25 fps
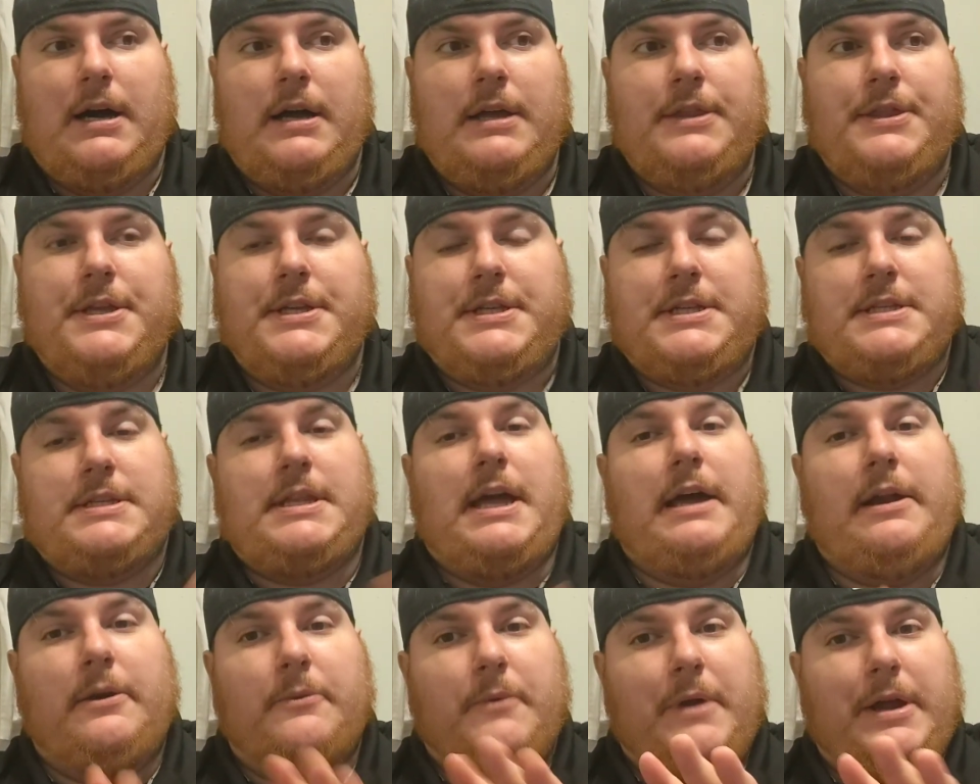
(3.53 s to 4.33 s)
This is
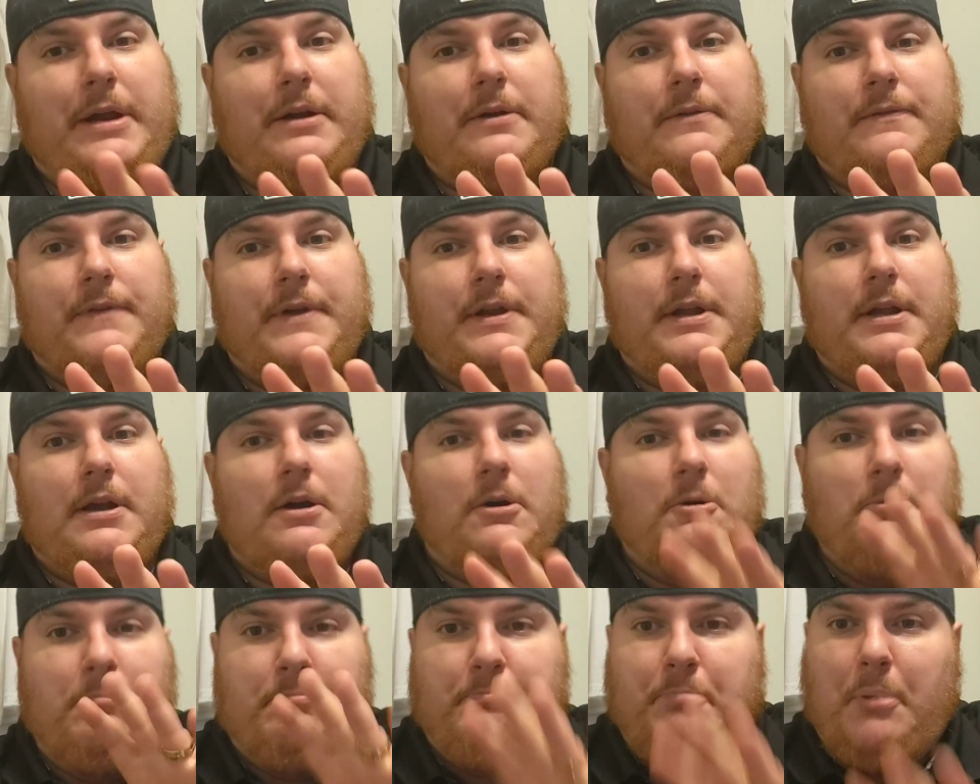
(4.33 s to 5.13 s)
not a Raider
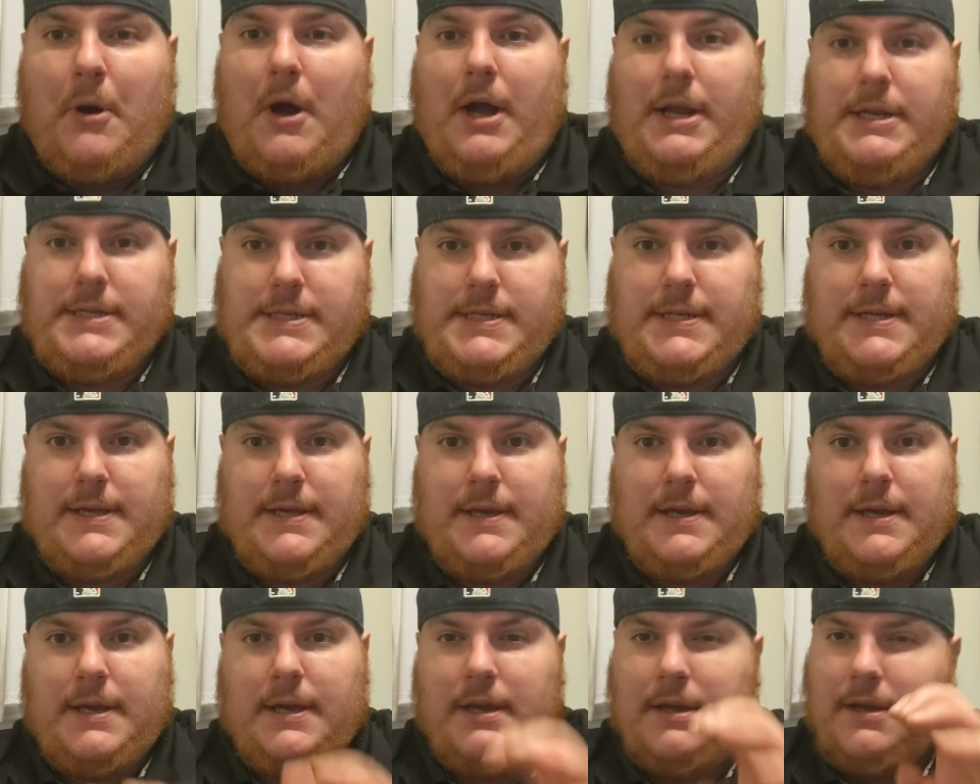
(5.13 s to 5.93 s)
video, but
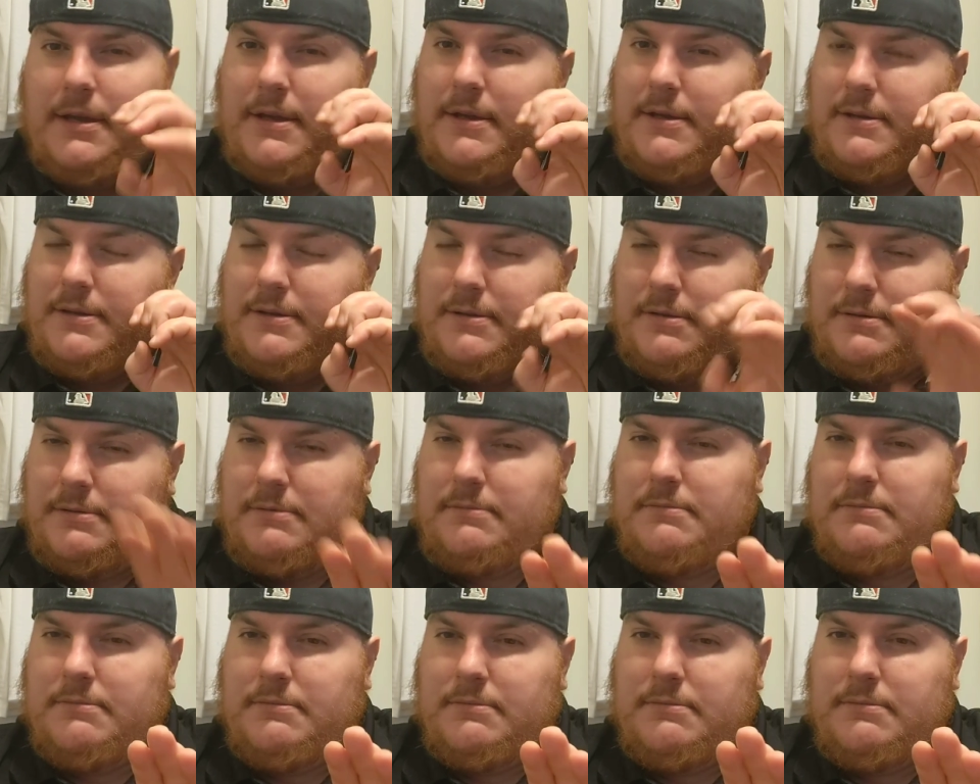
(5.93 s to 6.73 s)

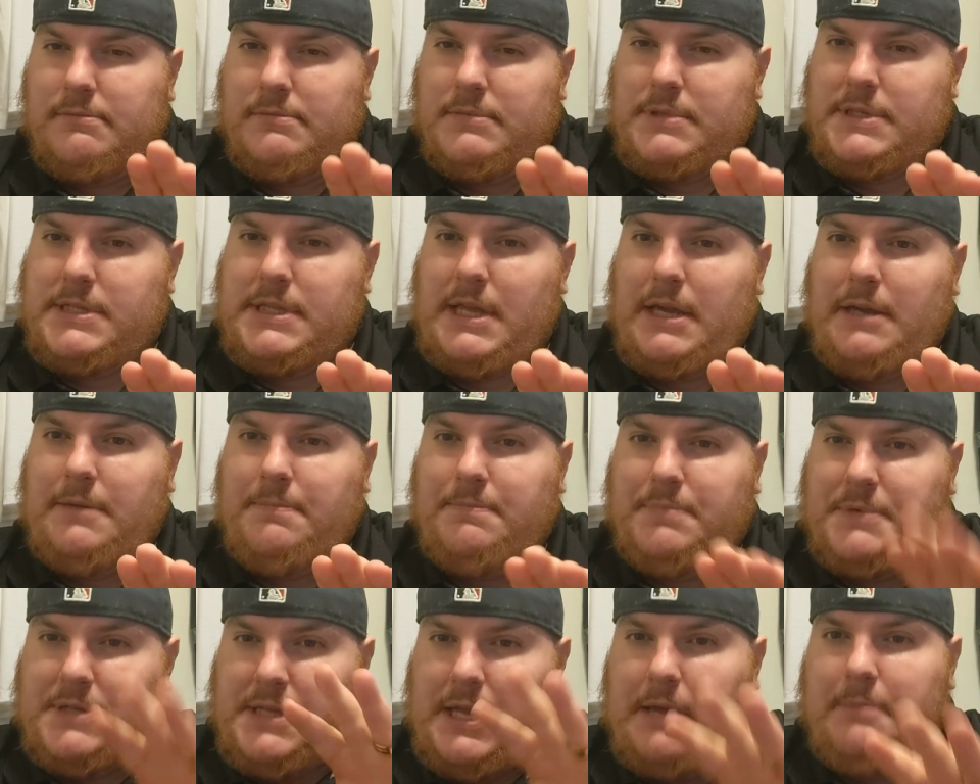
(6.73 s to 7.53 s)
stay
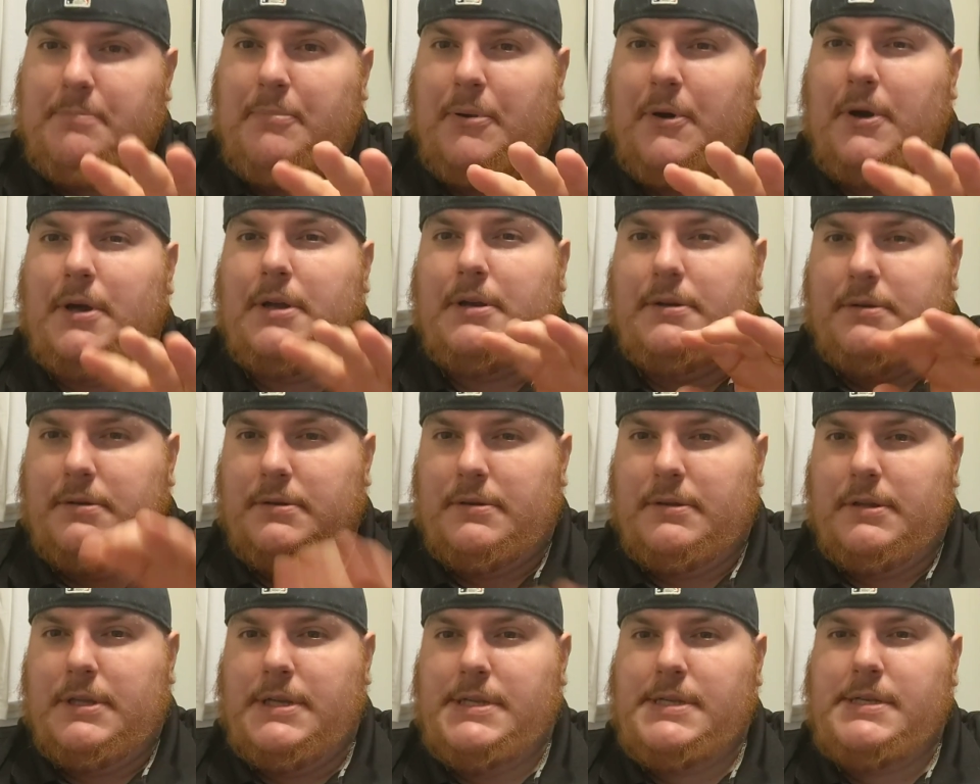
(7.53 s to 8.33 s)
put.
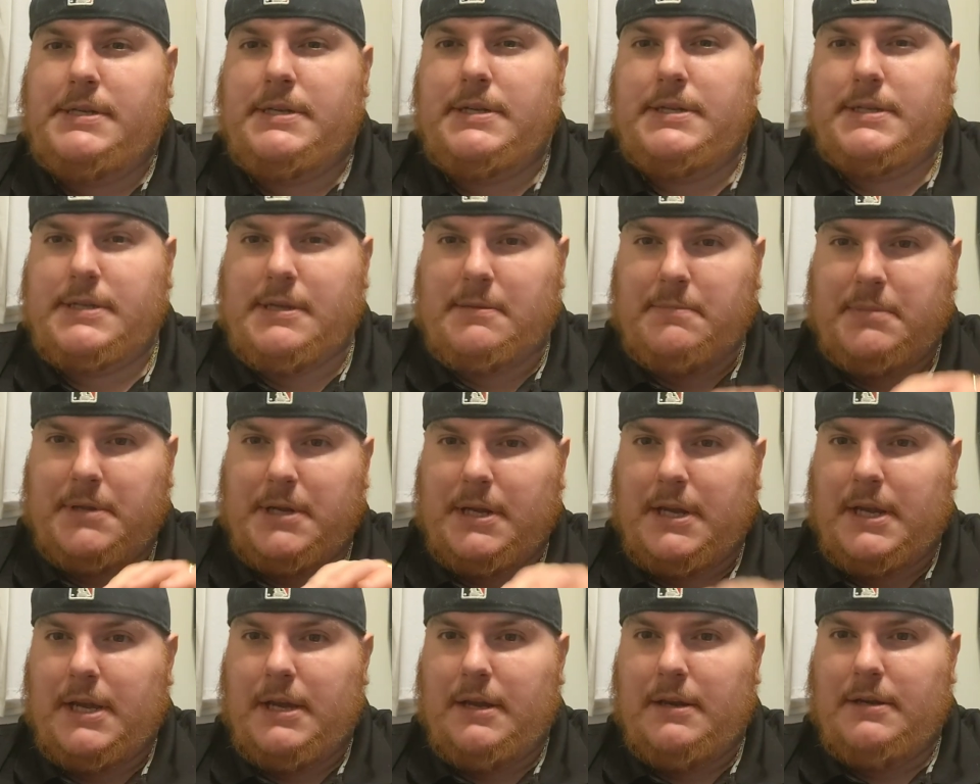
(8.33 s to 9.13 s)
Listen to something
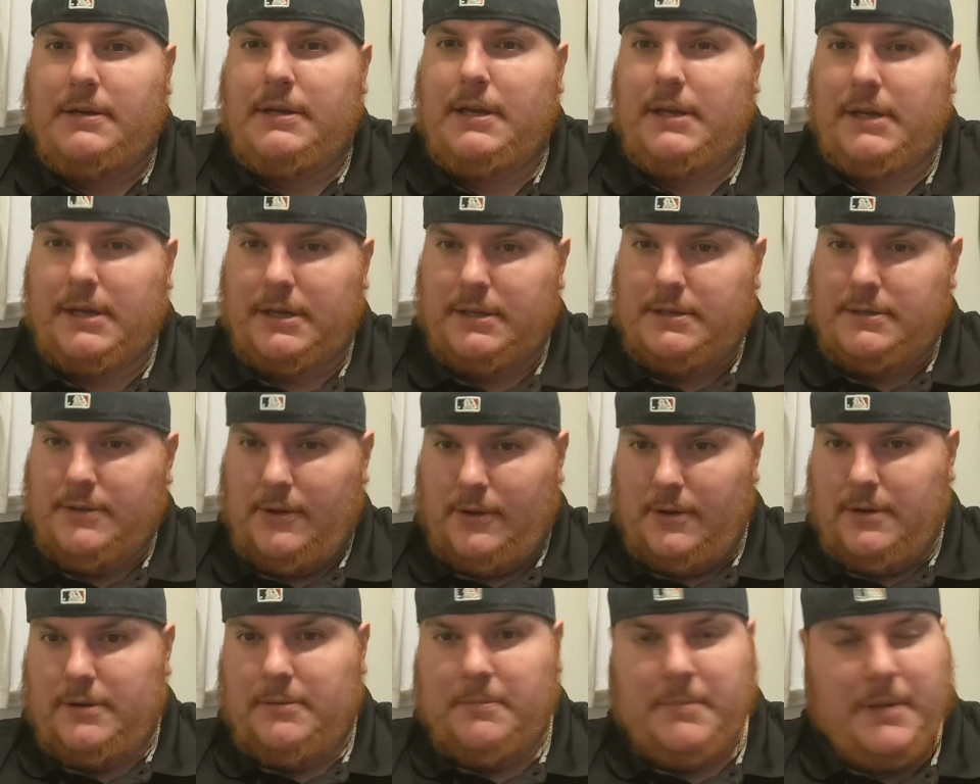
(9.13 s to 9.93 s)
I gotta talk
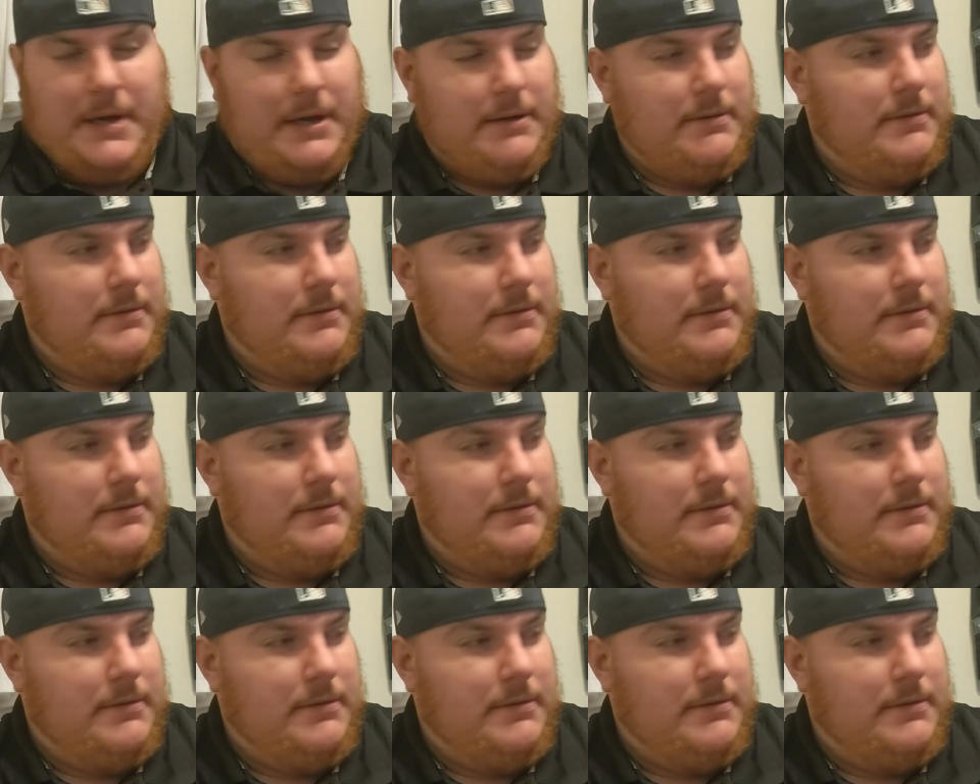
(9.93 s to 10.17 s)
about.